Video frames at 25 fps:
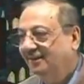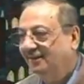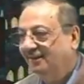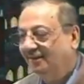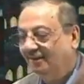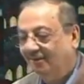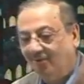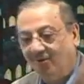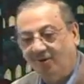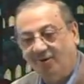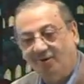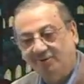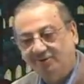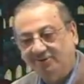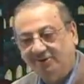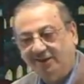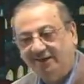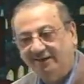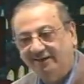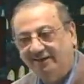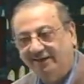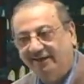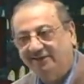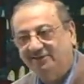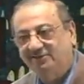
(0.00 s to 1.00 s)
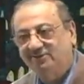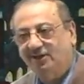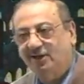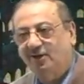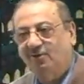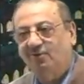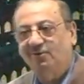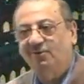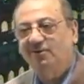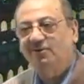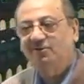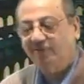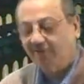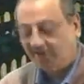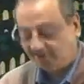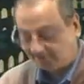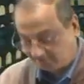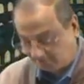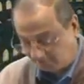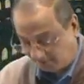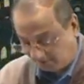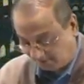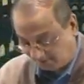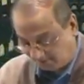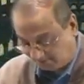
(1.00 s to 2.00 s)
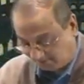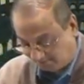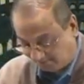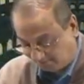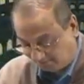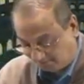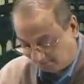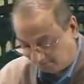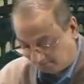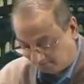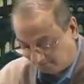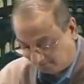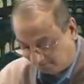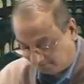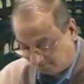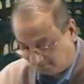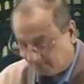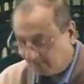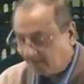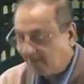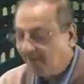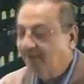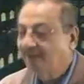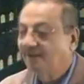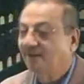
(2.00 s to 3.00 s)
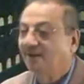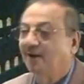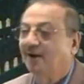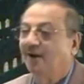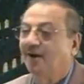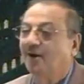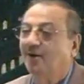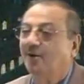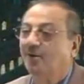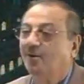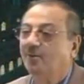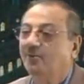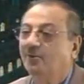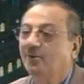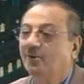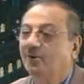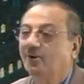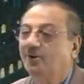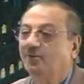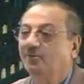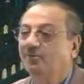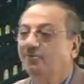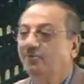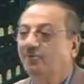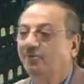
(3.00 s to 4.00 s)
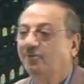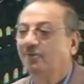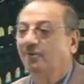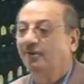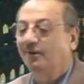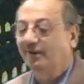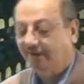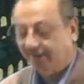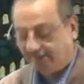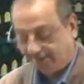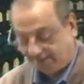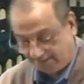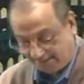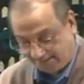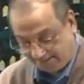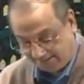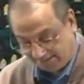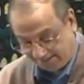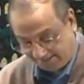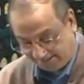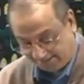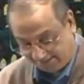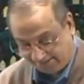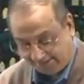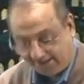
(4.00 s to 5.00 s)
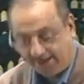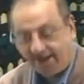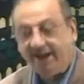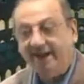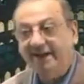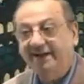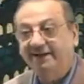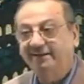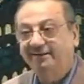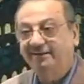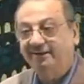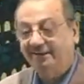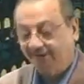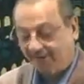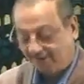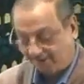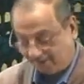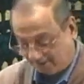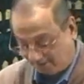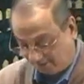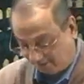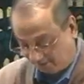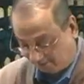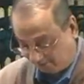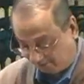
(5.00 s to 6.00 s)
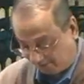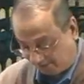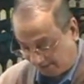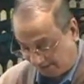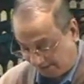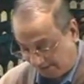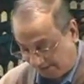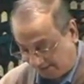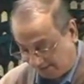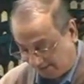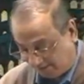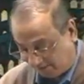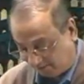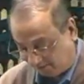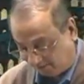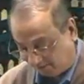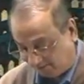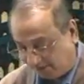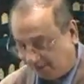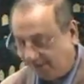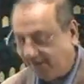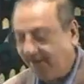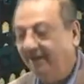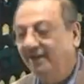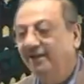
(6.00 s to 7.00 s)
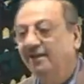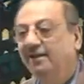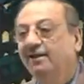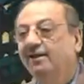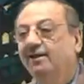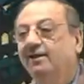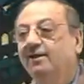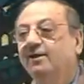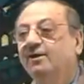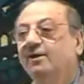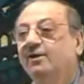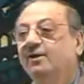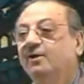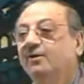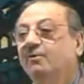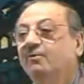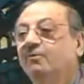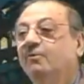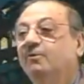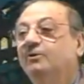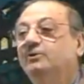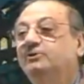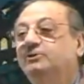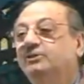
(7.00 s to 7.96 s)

Long sentence. How will you translate? How beautiful that green tree which